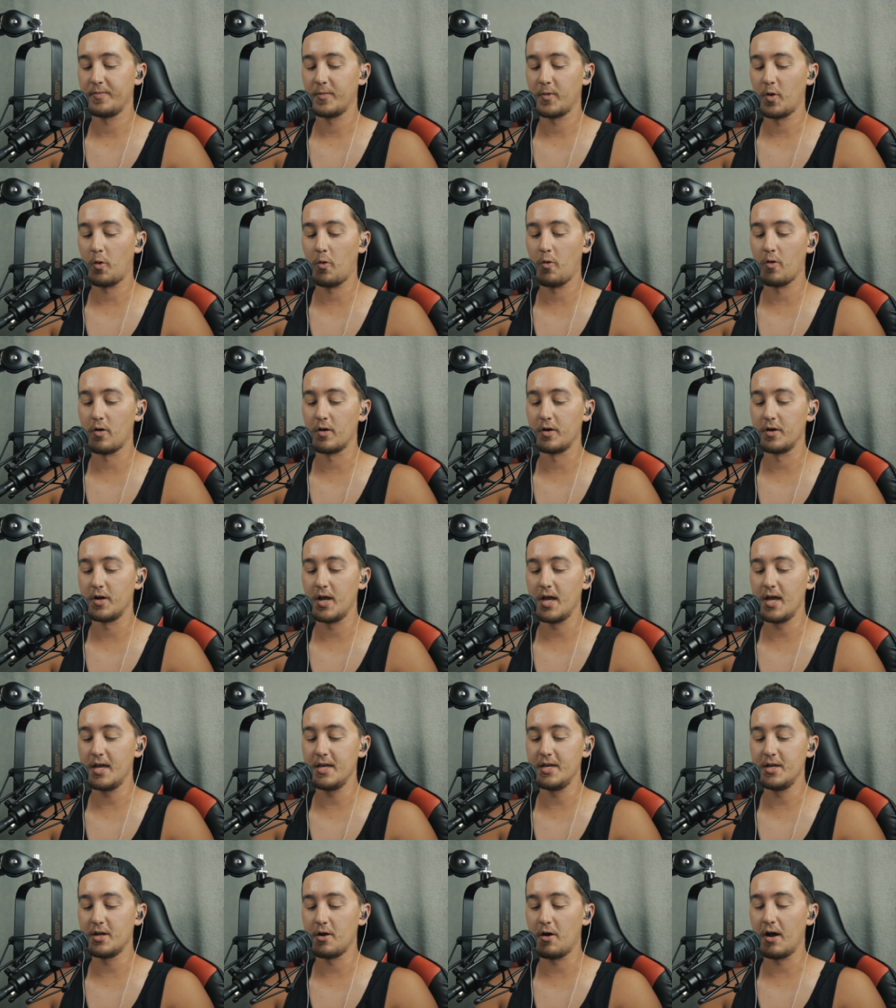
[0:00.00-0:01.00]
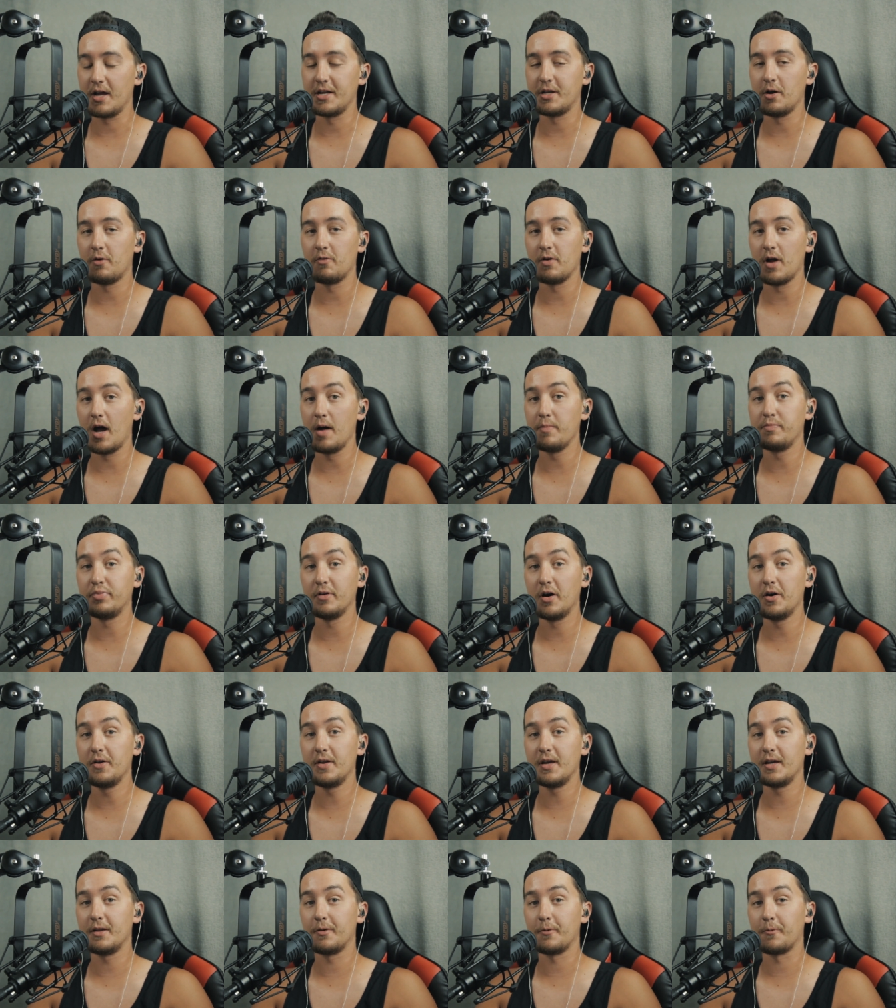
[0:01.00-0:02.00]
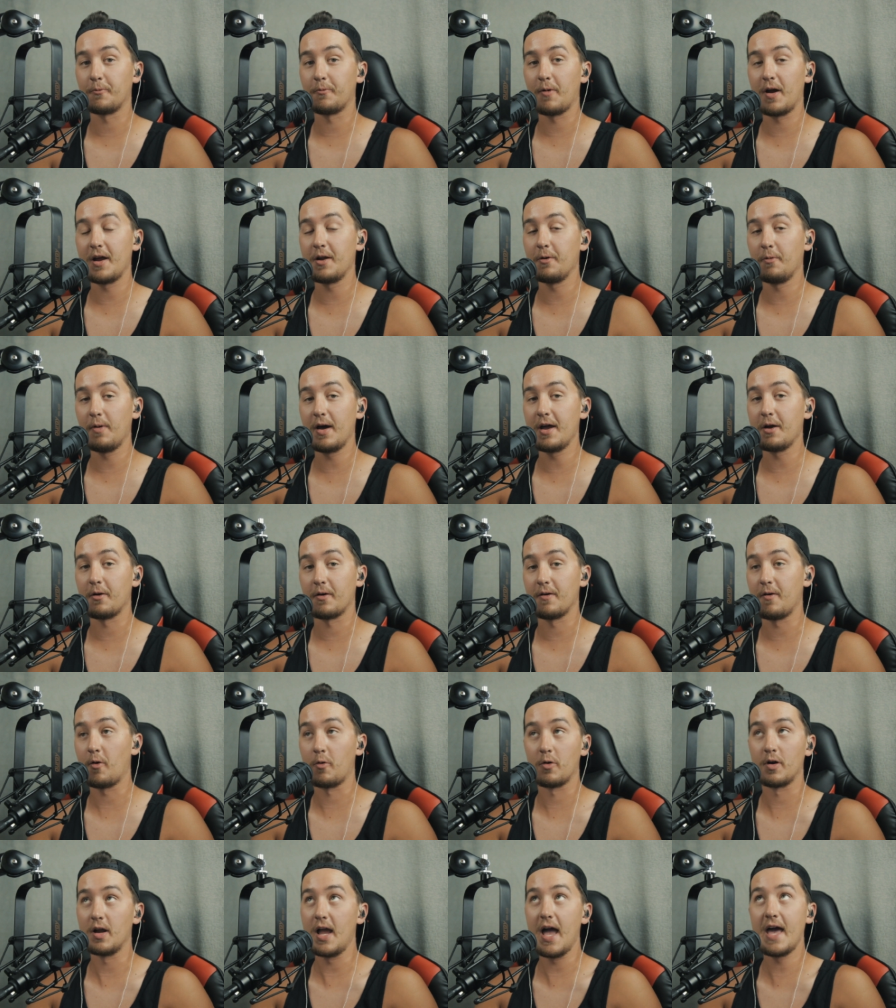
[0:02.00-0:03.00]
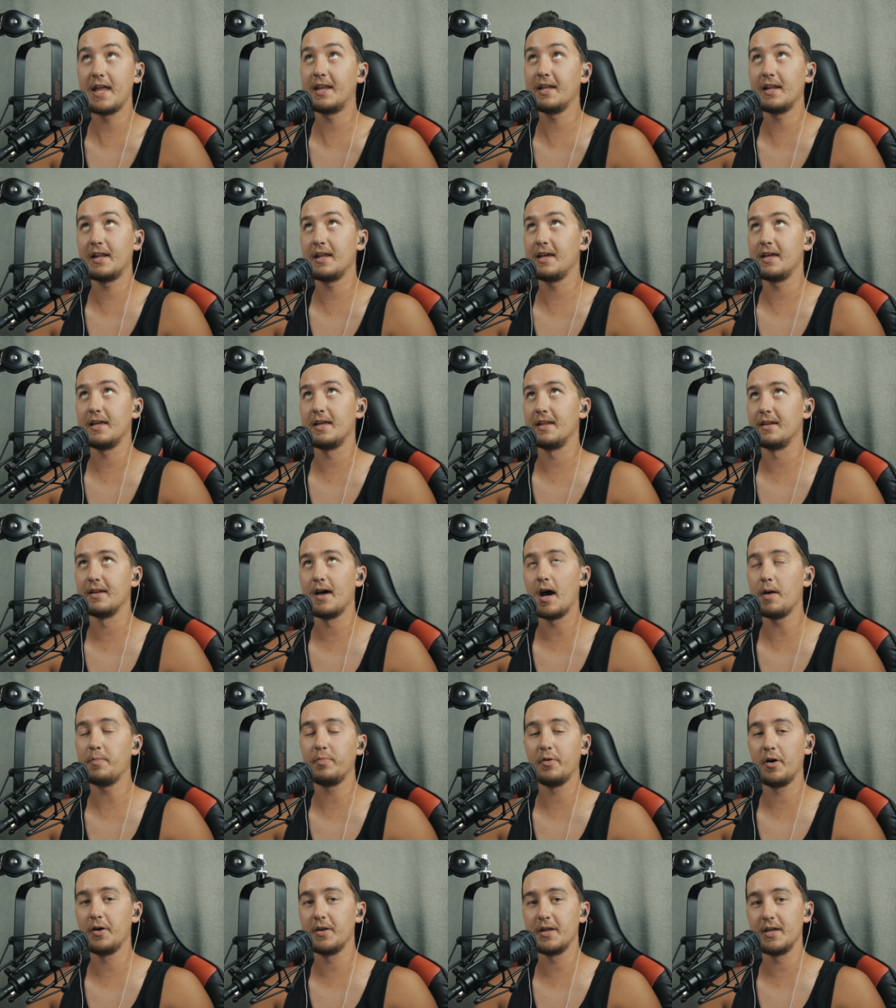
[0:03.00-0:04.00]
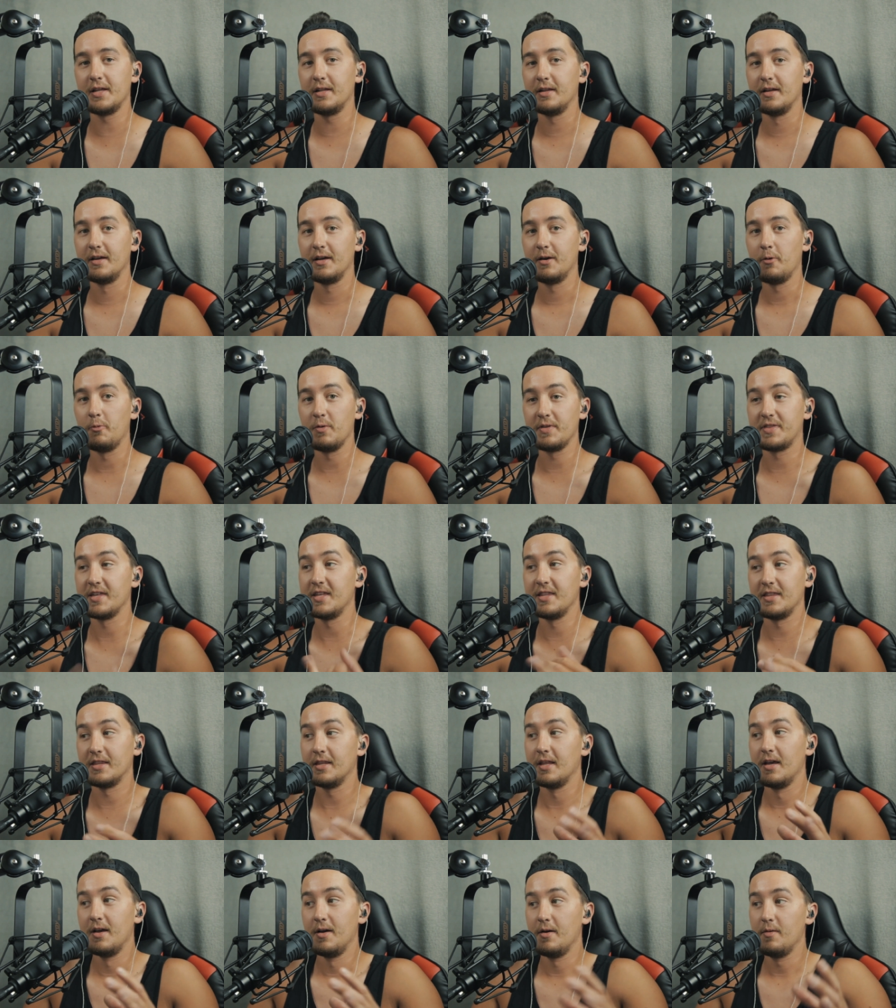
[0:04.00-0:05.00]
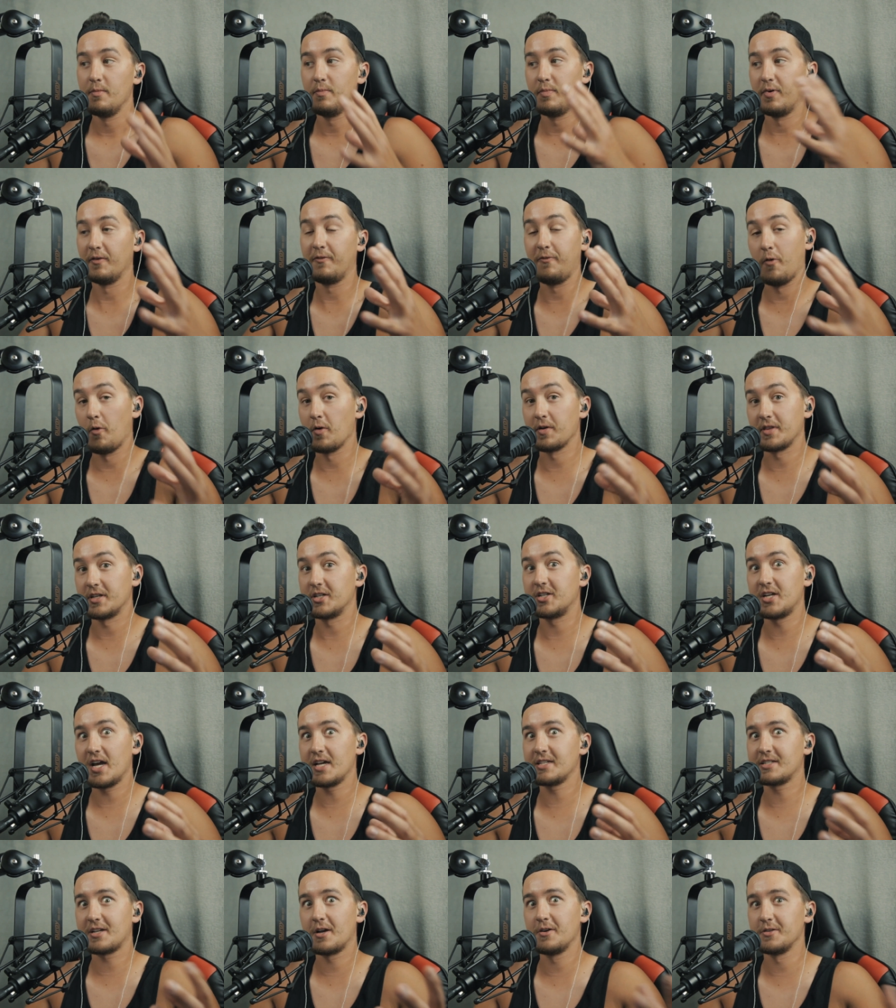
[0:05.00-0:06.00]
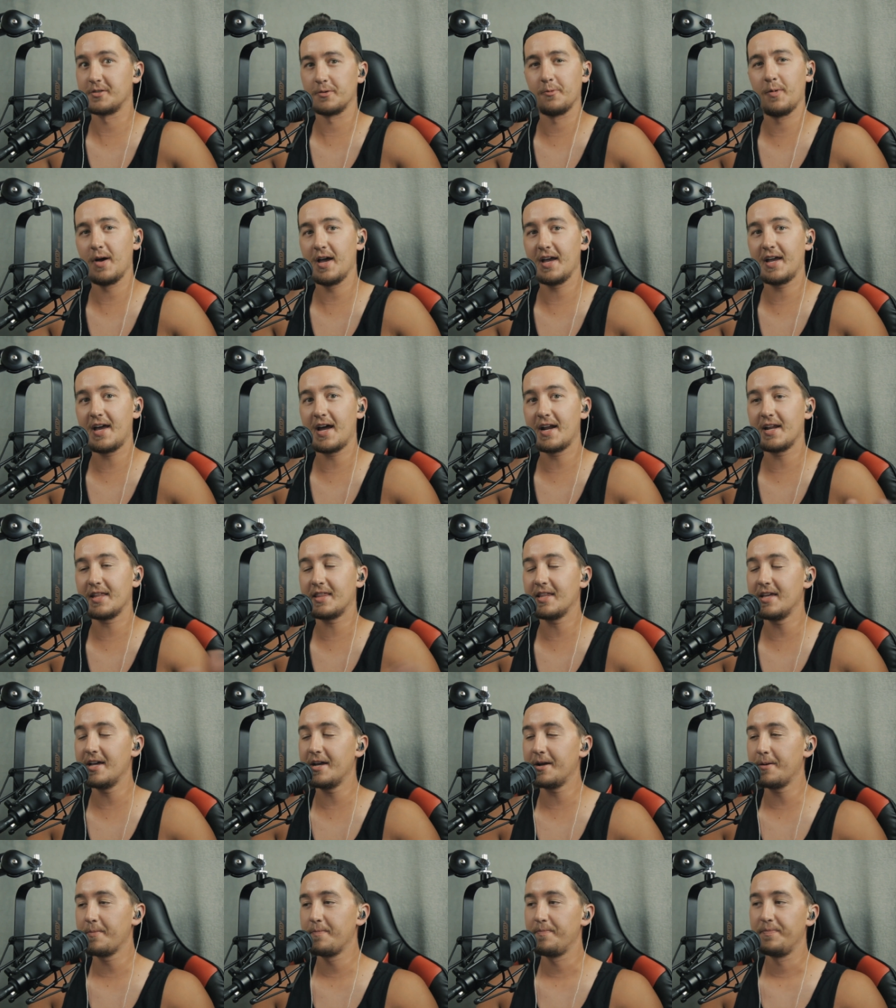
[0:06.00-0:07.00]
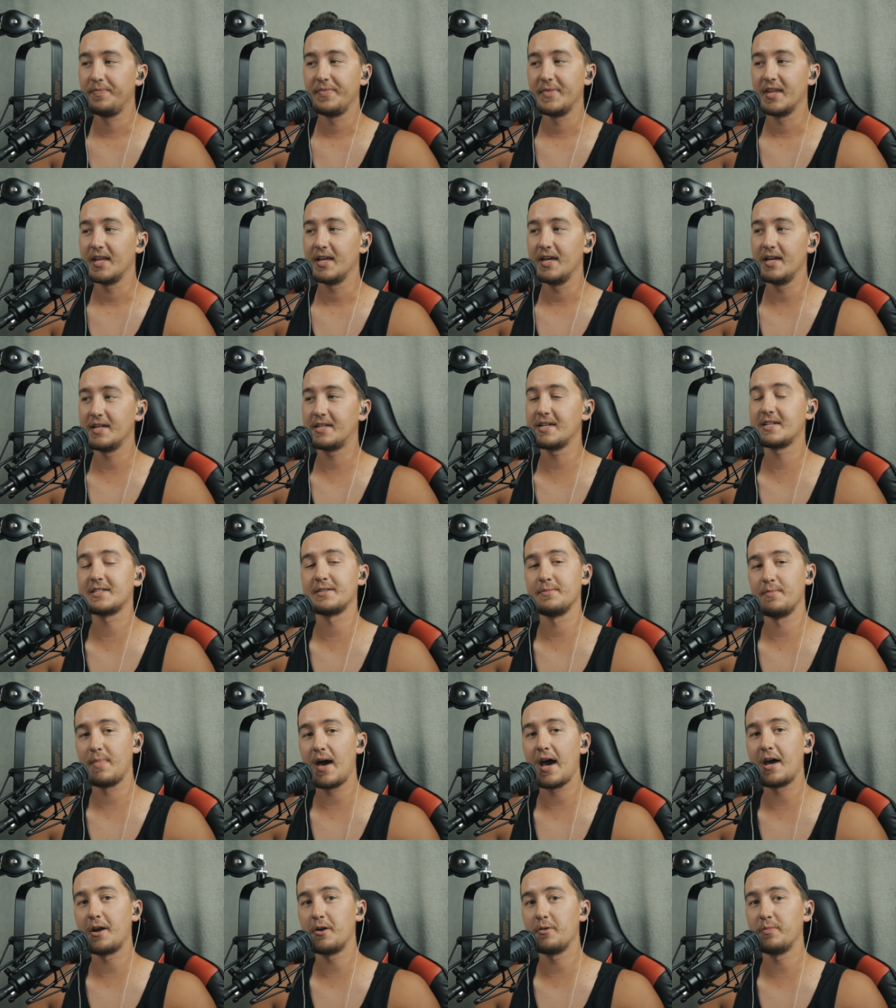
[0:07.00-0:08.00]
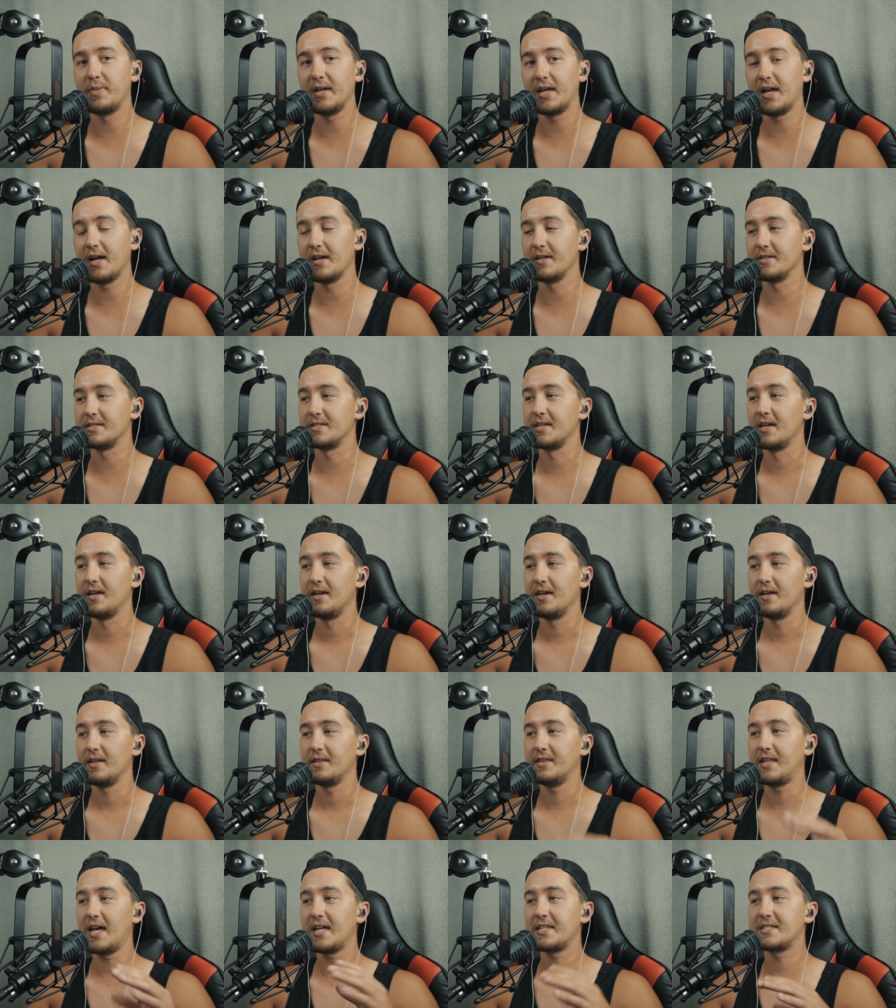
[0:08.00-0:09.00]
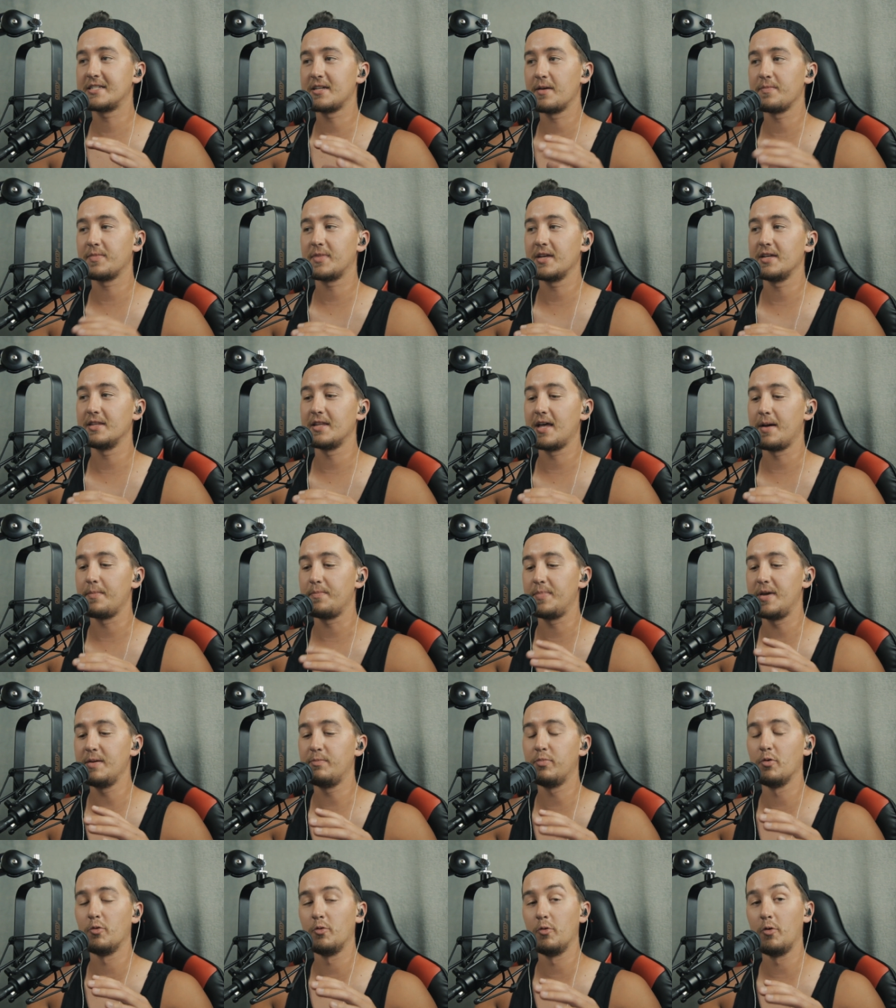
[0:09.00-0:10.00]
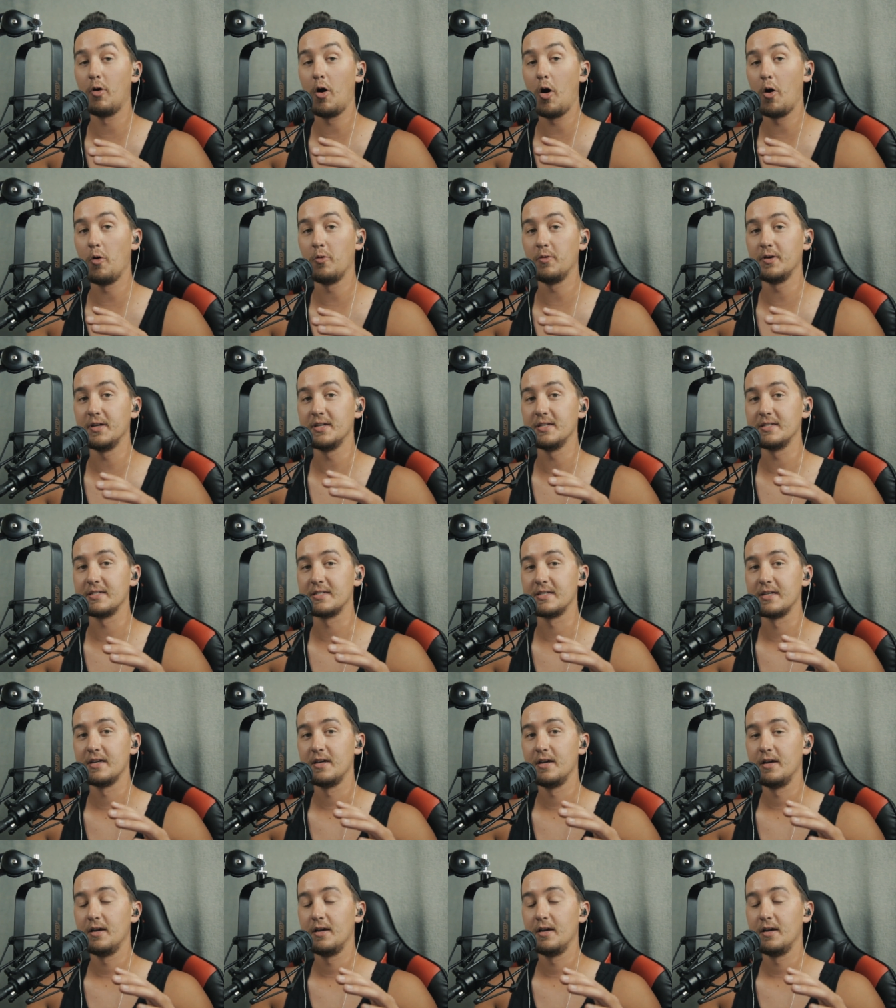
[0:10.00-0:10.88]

or you know, I don't upload it right away or, or edit it and upload it within before the chest goes away kind of thing, it doesn't matter because that's something that people will always